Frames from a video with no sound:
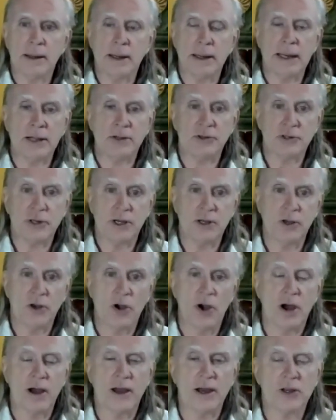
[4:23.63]
it's a
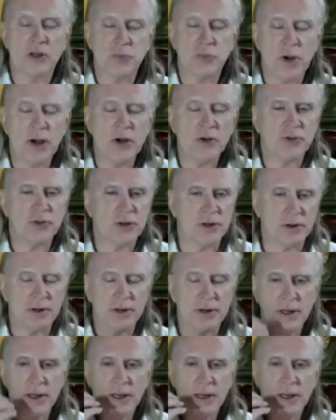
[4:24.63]
yang expression.